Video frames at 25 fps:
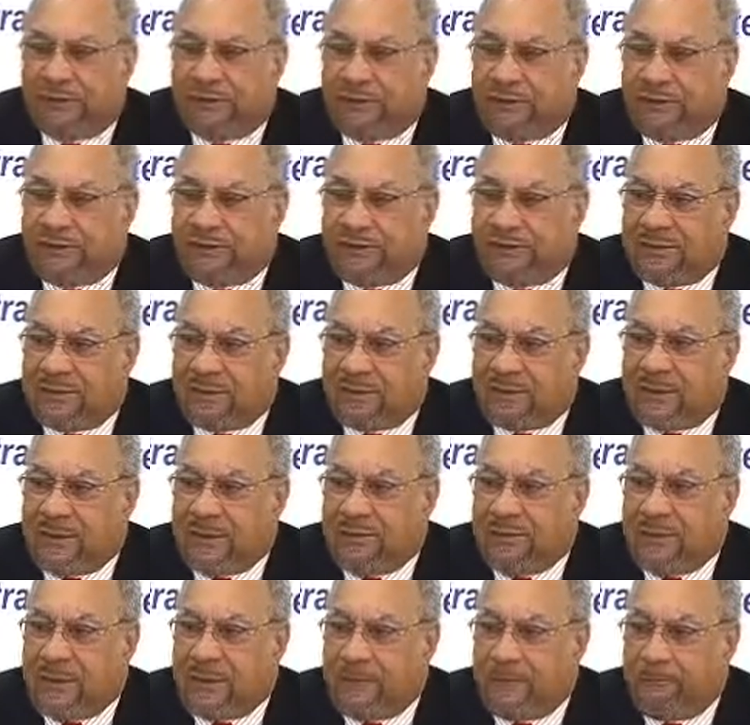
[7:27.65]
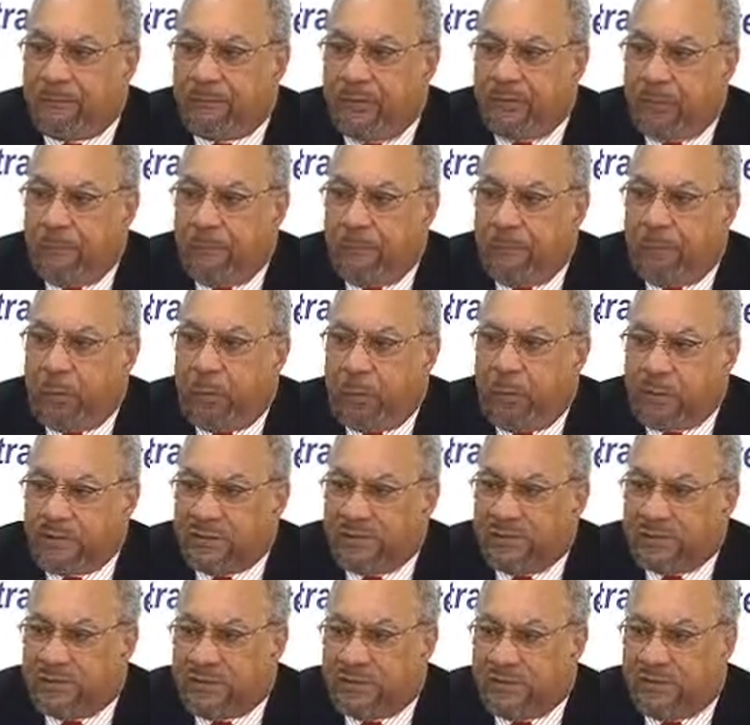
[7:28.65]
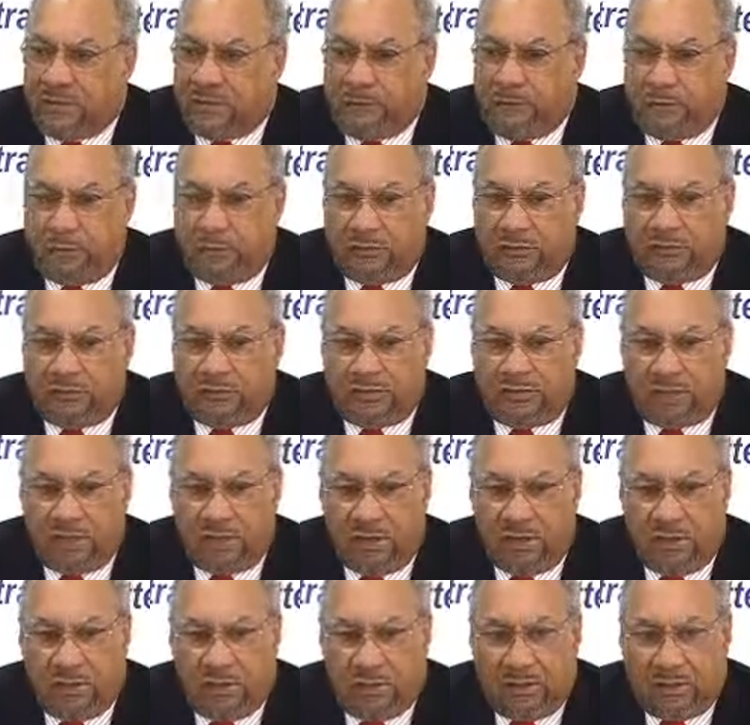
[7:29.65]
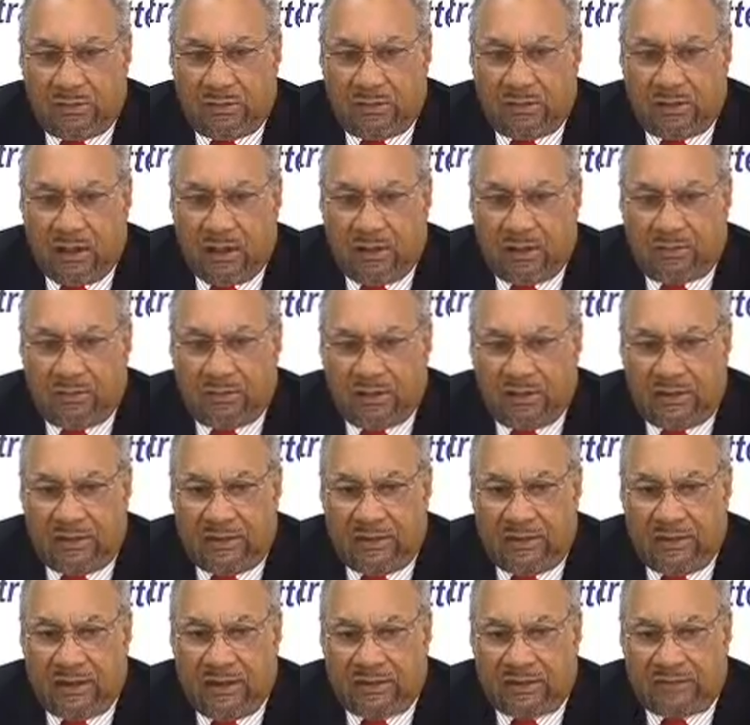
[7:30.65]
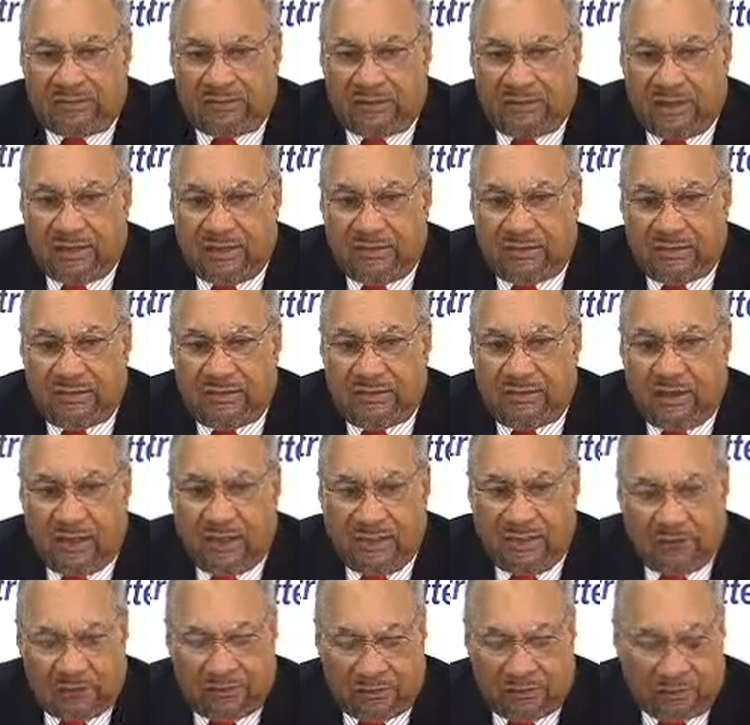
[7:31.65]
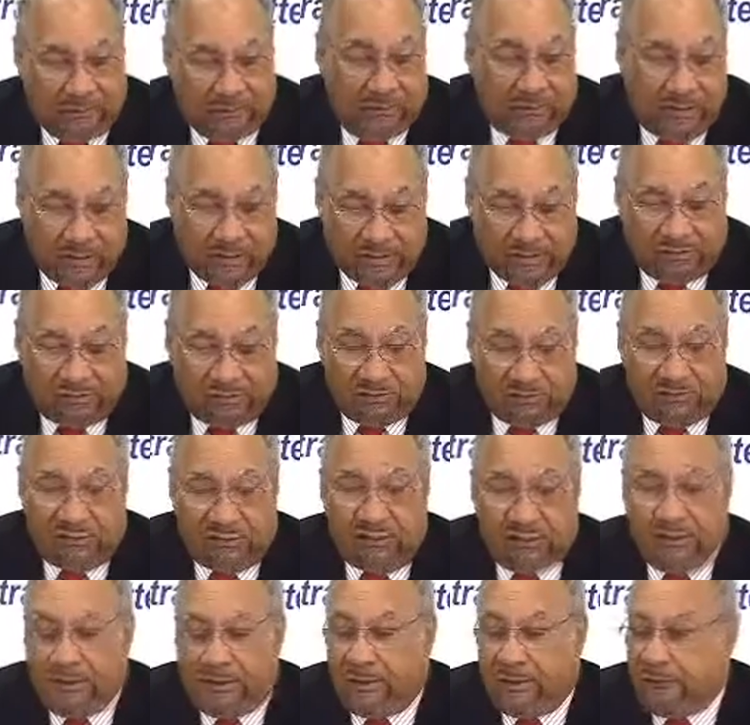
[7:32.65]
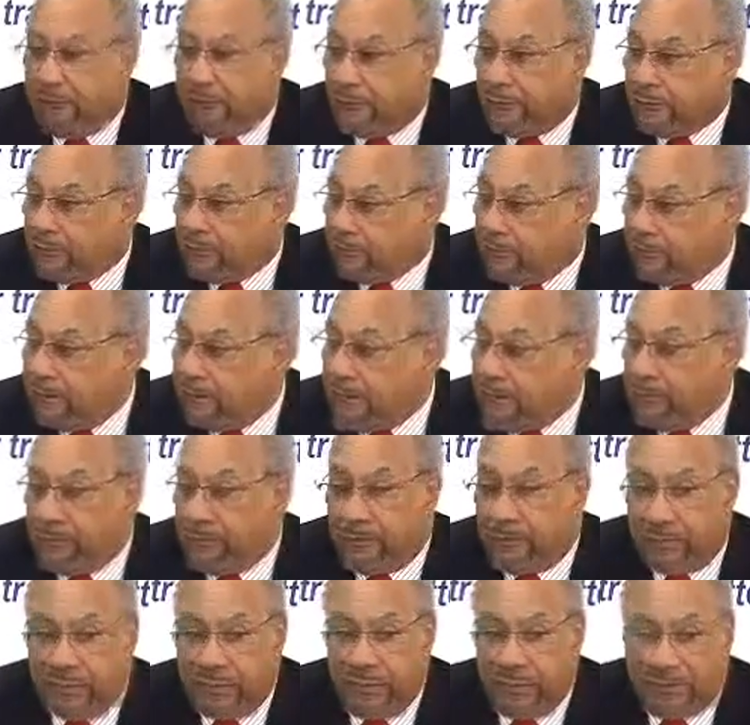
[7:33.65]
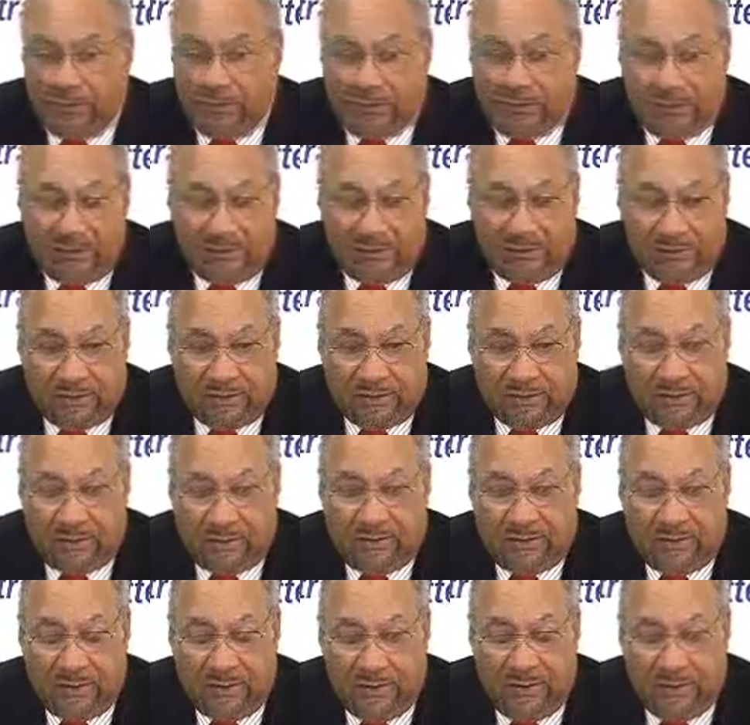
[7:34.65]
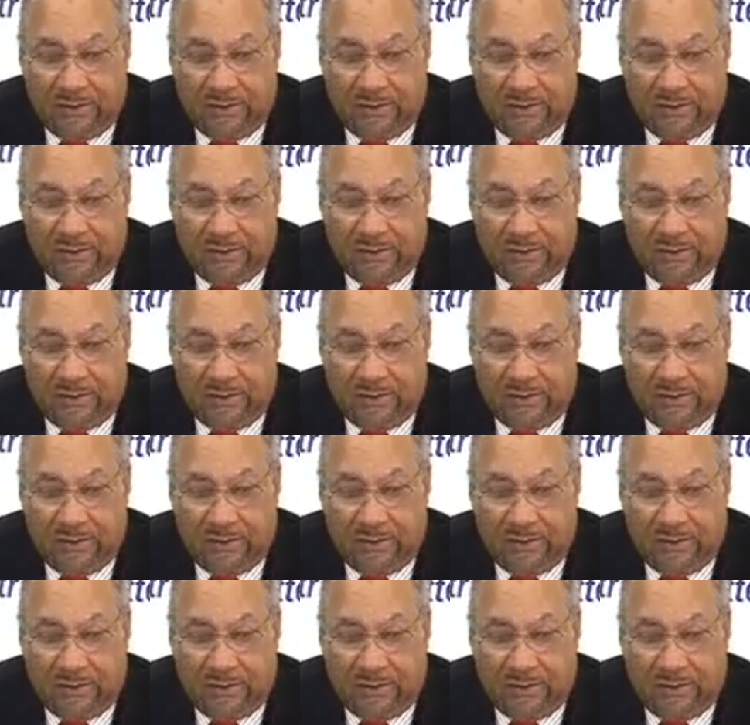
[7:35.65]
So it is a very positive approach that he has taken, and I should say therefore through him, because he's the head